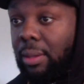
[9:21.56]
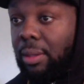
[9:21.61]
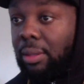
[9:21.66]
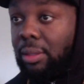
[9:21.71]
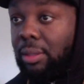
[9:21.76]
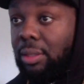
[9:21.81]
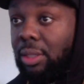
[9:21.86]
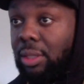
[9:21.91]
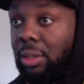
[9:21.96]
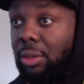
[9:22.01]

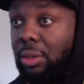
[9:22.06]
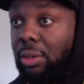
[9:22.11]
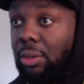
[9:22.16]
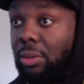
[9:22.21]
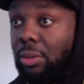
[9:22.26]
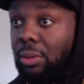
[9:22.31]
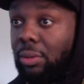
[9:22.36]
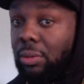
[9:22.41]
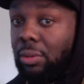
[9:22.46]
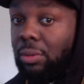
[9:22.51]

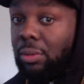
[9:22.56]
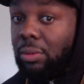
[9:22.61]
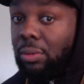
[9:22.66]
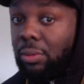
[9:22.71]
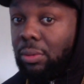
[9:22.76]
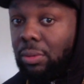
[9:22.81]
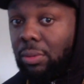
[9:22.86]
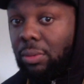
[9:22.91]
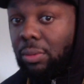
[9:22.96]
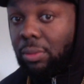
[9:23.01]

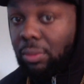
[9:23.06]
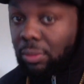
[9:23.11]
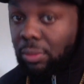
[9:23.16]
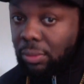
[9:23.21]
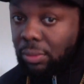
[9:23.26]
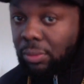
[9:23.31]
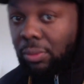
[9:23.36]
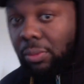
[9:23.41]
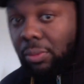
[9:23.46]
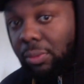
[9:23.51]
So,
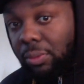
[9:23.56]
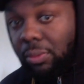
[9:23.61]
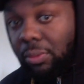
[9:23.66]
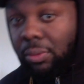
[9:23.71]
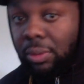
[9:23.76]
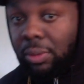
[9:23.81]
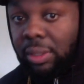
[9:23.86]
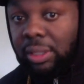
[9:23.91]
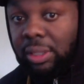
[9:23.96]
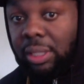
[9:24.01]

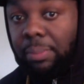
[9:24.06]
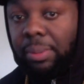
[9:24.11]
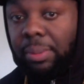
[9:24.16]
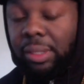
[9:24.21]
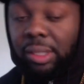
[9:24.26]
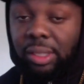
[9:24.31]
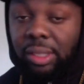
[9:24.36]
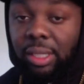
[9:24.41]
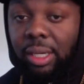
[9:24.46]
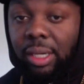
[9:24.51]
unless they
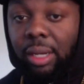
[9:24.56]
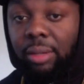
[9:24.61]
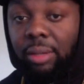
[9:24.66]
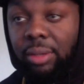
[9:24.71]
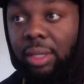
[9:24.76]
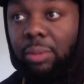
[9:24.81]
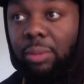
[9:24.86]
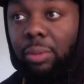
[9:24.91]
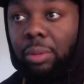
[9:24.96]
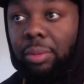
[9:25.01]
pitch a shutout,
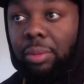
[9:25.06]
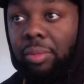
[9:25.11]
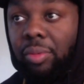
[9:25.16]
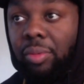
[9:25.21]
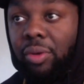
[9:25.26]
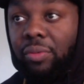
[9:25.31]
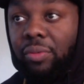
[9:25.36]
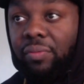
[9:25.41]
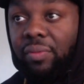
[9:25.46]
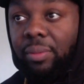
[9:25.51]
they will be
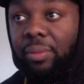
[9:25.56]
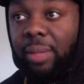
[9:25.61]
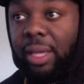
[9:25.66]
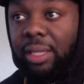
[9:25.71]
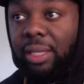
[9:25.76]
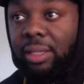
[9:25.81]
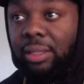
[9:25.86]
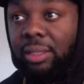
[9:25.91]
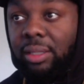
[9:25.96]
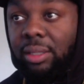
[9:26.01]
moved from that